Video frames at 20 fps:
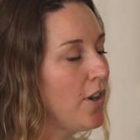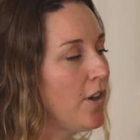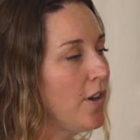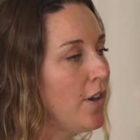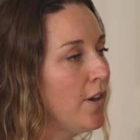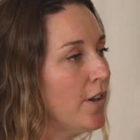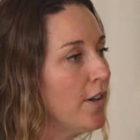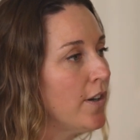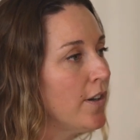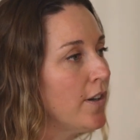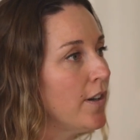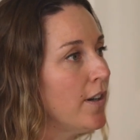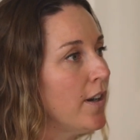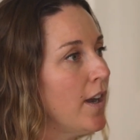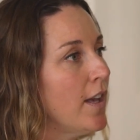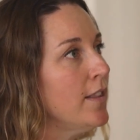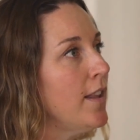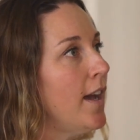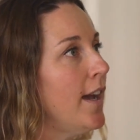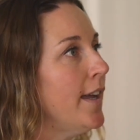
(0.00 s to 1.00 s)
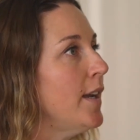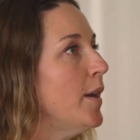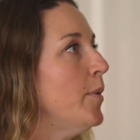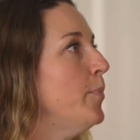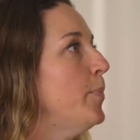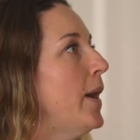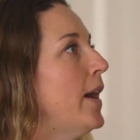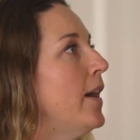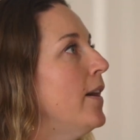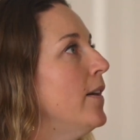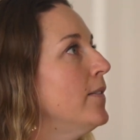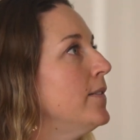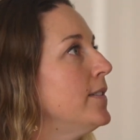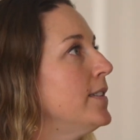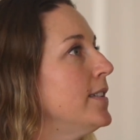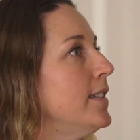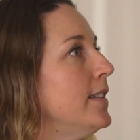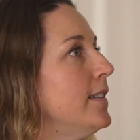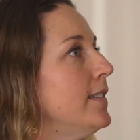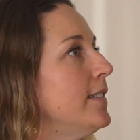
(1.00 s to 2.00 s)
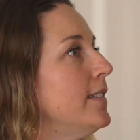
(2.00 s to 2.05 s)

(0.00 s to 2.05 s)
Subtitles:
are a lot about